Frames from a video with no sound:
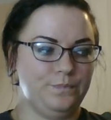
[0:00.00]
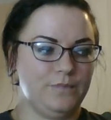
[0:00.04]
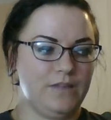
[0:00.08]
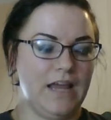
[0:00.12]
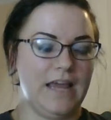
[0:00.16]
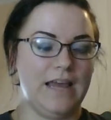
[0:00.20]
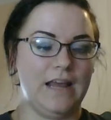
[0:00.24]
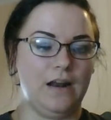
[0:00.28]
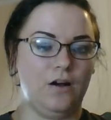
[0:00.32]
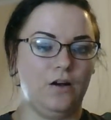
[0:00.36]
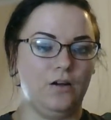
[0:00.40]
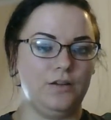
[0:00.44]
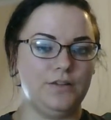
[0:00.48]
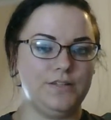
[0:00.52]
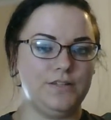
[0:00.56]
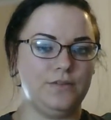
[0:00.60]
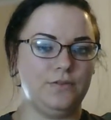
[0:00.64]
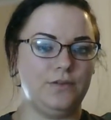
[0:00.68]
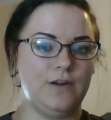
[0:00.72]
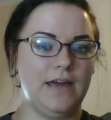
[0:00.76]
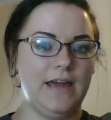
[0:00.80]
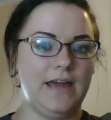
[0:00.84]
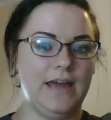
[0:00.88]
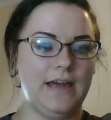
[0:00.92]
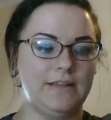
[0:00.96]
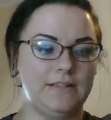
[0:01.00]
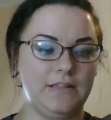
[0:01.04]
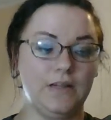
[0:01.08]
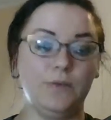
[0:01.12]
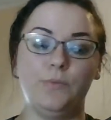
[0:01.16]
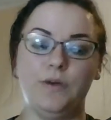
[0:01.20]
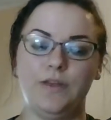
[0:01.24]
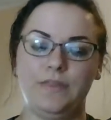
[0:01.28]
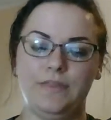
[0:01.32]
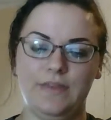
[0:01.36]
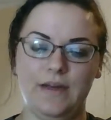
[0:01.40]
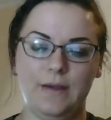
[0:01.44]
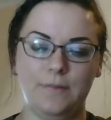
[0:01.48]
it also has,
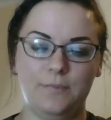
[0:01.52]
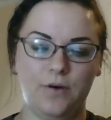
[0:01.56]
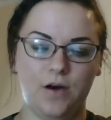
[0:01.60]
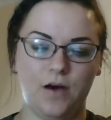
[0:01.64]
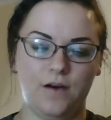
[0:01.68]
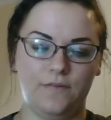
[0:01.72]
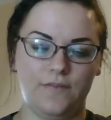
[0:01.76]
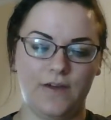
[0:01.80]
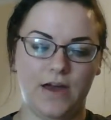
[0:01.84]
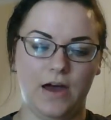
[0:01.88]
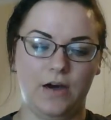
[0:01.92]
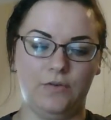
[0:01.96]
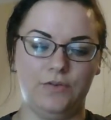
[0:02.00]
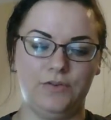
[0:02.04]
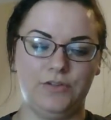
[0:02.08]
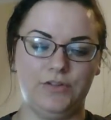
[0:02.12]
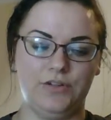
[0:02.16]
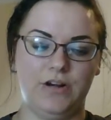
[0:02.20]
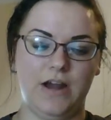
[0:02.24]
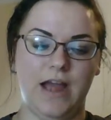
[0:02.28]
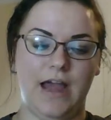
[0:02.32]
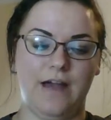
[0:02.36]
with that puff counter,